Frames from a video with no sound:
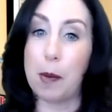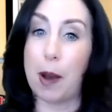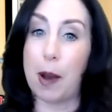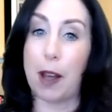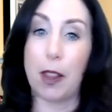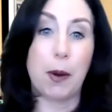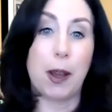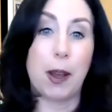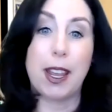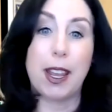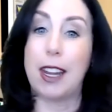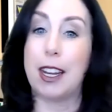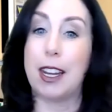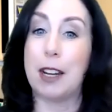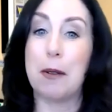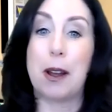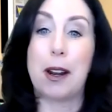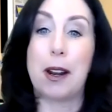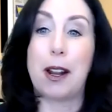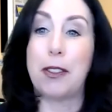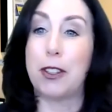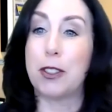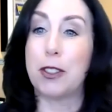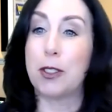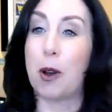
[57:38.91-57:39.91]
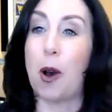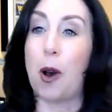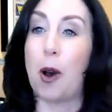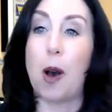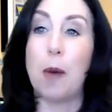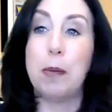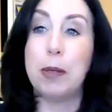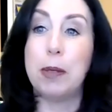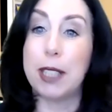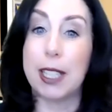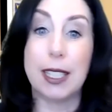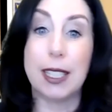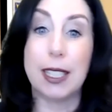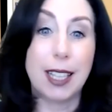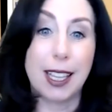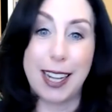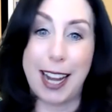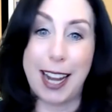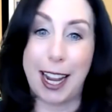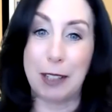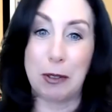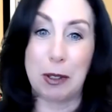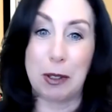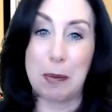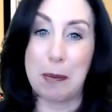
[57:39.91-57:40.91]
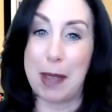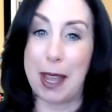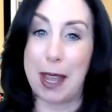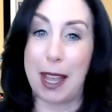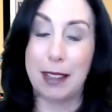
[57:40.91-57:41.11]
By the way, anyone on this call, please connect with me.